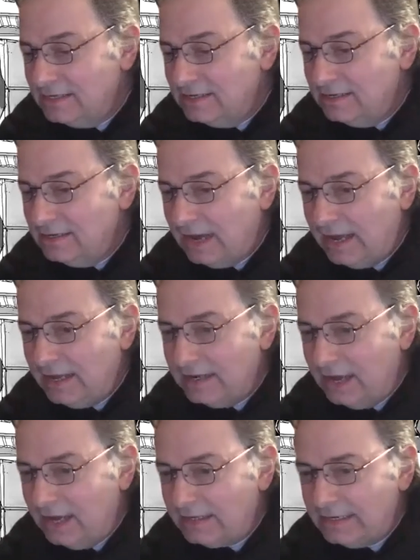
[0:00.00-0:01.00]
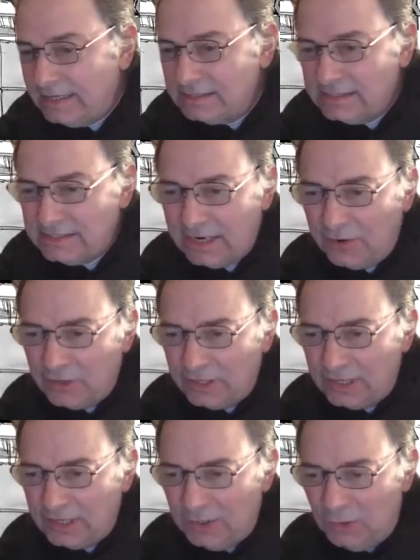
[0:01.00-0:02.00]
not
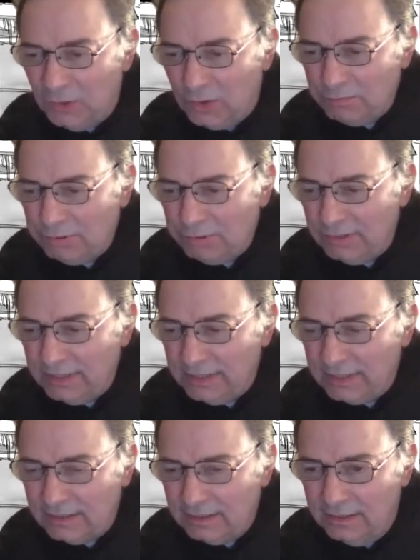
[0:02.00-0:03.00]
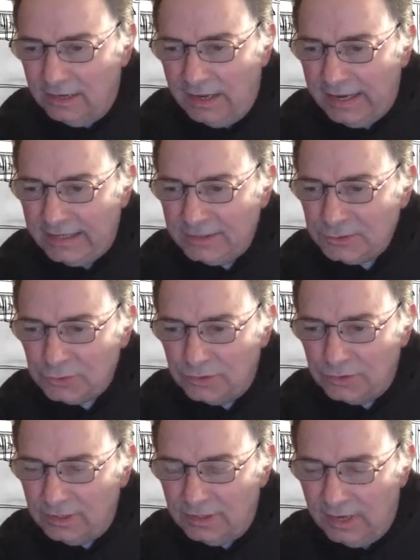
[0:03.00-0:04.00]
necessarily along political lines or
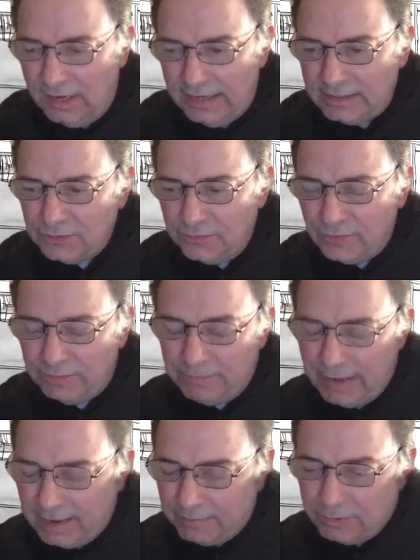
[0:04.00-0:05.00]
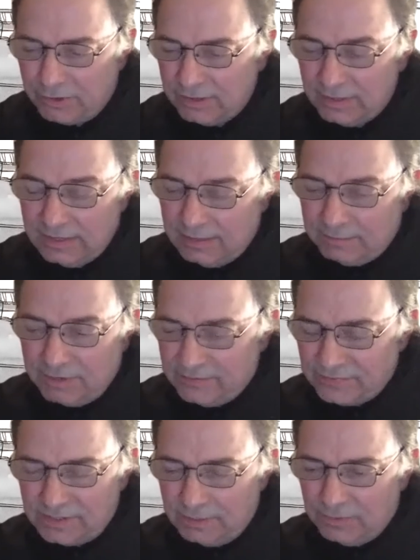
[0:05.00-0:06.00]
the lines of the paper, but if
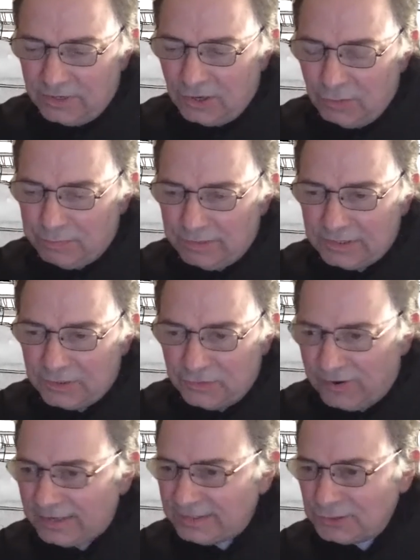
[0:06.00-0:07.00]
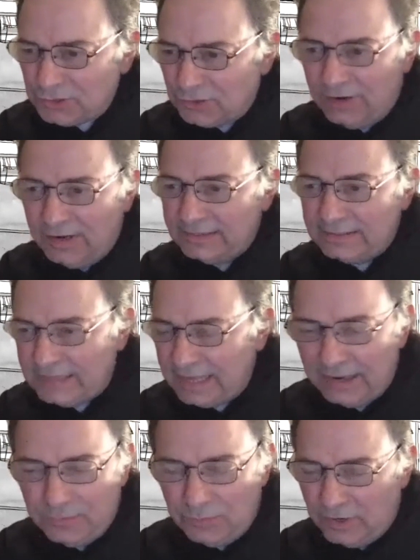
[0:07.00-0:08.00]
someone opened a restaurant,
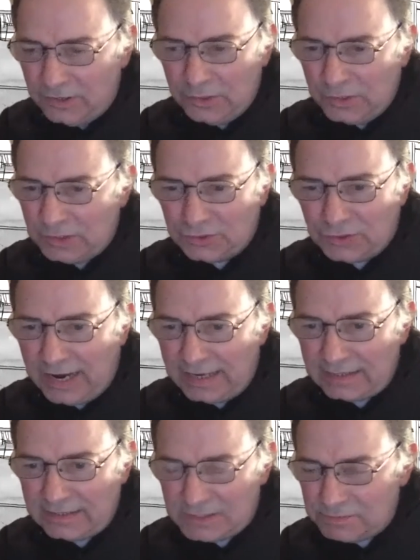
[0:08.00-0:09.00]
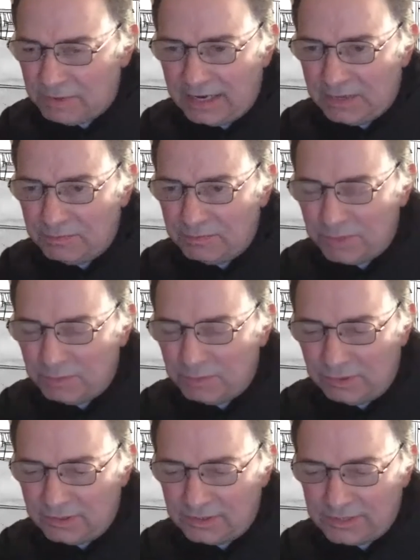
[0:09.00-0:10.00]
they'd want to attract as many
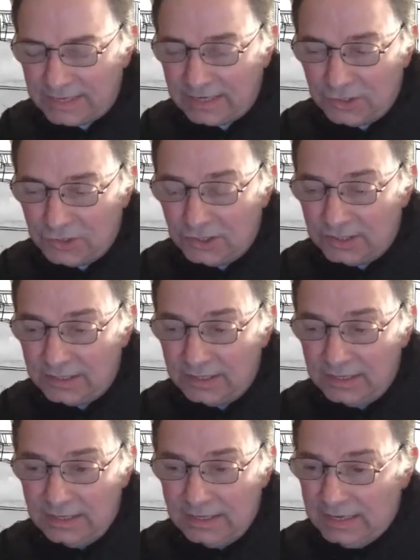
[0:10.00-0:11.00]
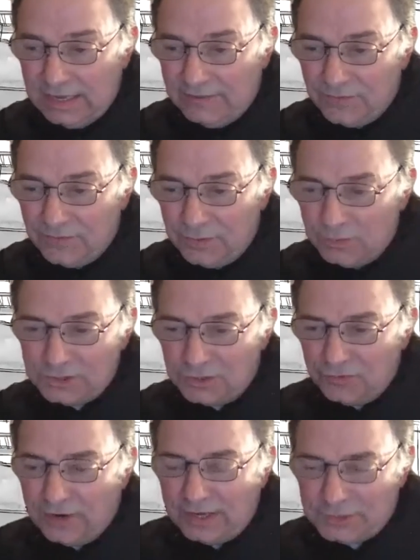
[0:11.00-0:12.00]
people as they could. If it was a
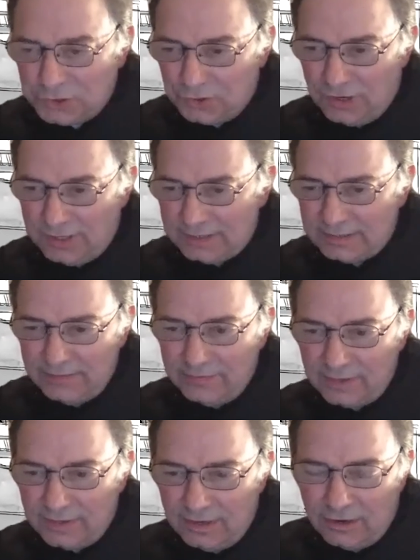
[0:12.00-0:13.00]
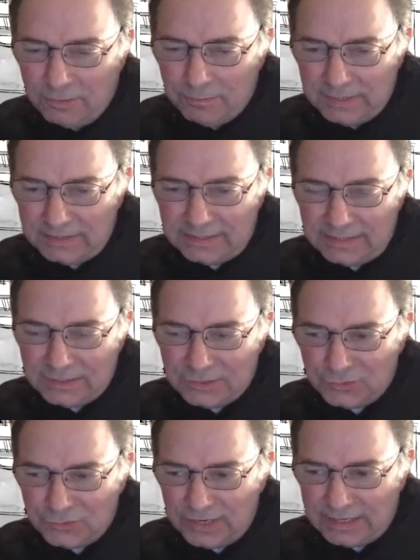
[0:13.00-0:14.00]
restaurant in the garment district,